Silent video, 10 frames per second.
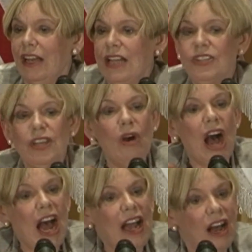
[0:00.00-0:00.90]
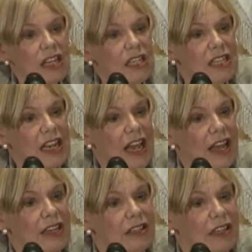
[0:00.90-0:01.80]
And so I asked
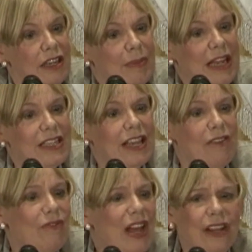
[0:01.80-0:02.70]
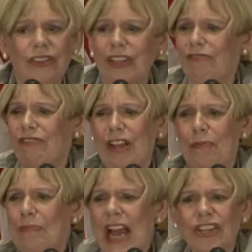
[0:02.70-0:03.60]
Ted because I felt that
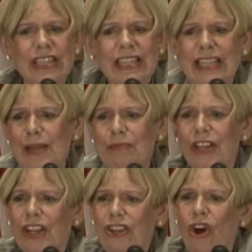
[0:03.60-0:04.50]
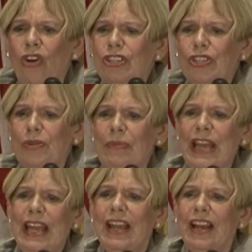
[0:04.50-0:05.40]
compassion seemed not to
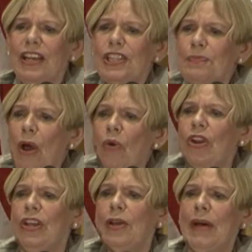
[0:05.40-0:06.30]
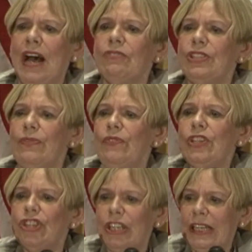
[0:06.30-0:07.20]
be spoken about
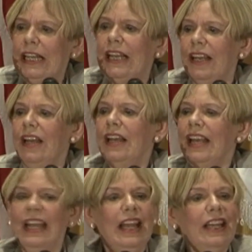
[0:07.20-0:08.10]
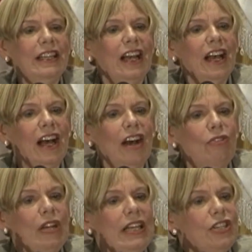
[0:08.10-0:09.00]
sufficiently in uh,
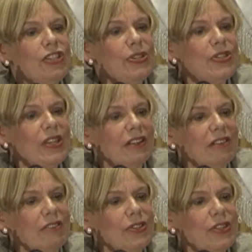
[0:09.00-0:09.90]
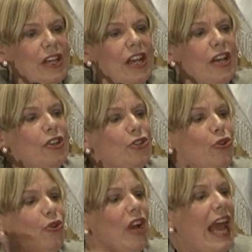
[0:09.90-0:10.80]
religious circles,
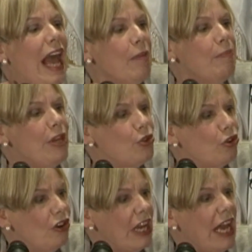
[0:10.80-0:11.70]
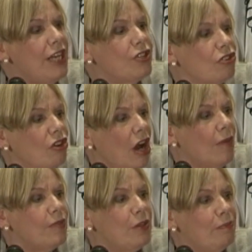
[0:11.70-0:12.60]
to help me to create,
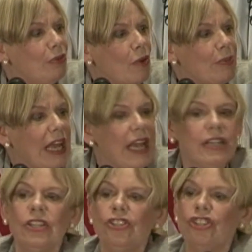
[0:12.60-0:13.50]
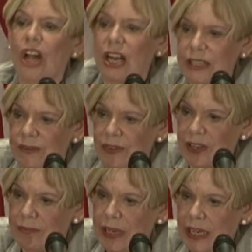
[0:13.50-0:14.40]
craft, and propagate a charter for
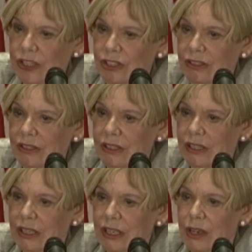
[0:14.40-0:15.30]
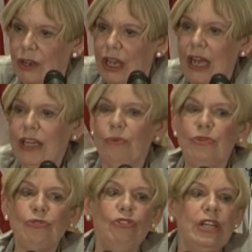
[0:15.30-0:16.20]
compassion. And it
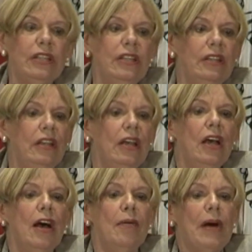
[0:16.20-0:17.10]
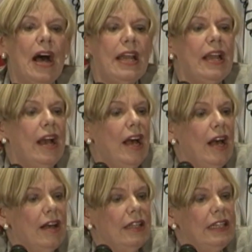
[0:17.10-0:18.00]
was written by
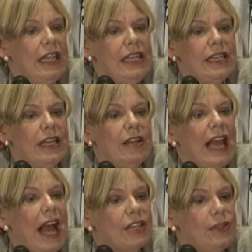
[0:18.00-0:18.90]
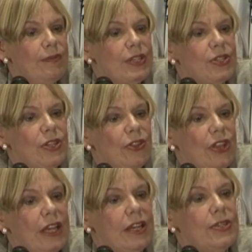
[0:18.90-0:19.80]
uh, leading activists and
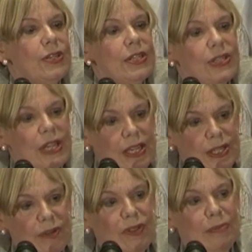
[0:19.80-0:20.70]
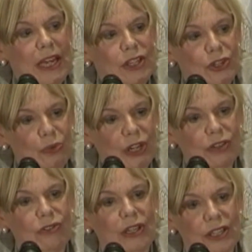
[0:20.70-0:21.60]
thinkers in six of the major
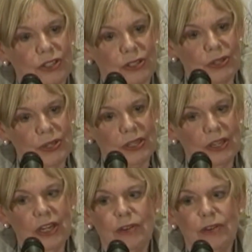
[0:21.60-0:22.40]
world religions